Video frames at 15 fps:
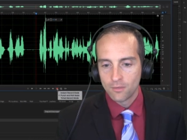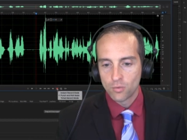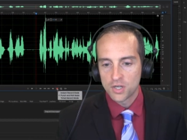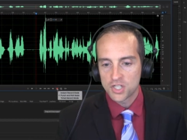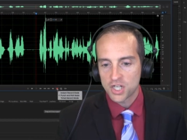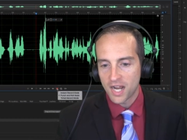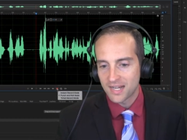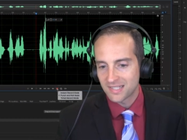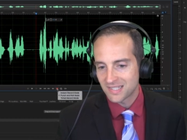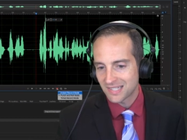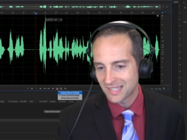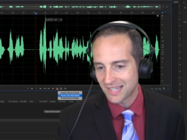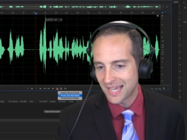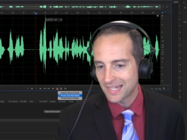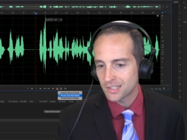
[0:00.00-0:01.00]
which I
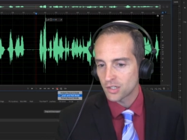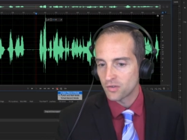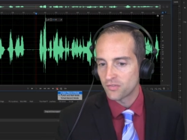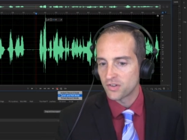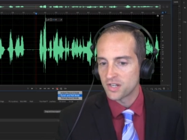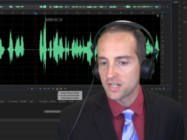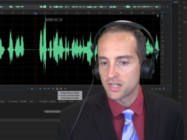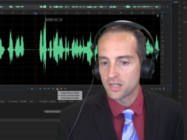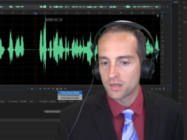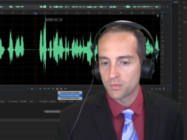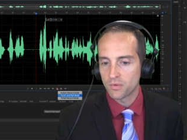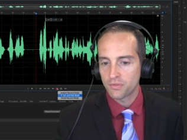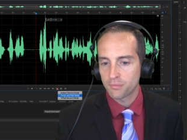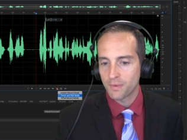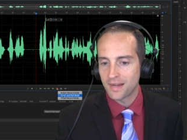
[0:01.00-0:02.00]
select over here
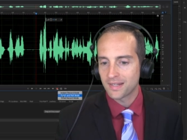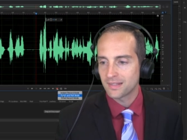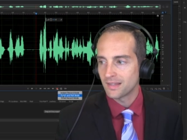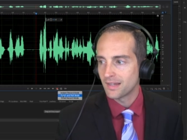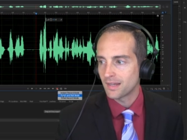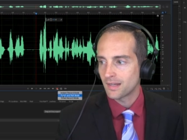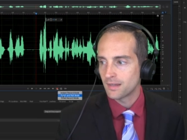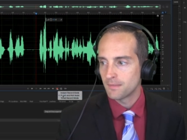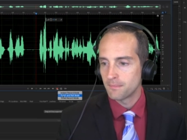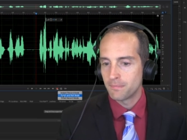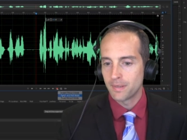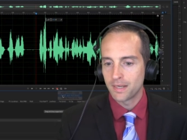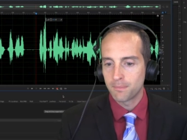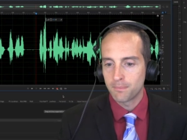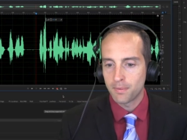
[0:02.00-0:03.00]
with right click,
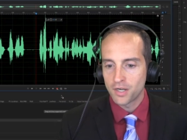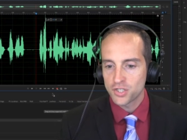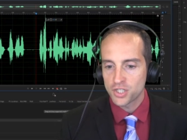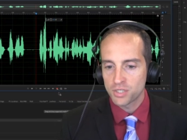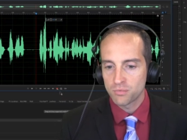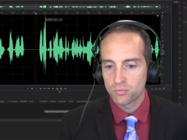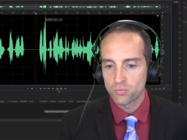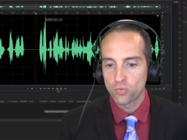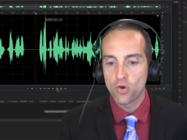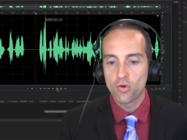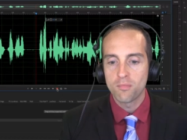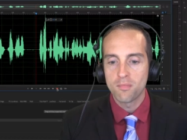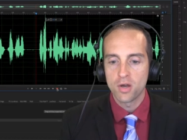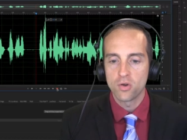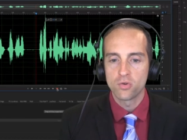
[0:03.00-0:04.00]
pick punch and roll
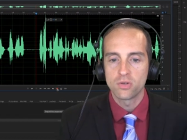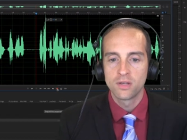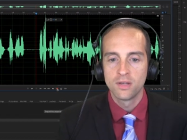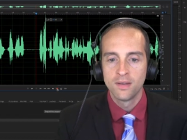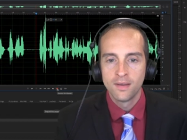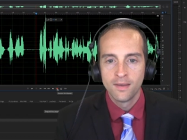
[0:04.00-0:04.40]
mode,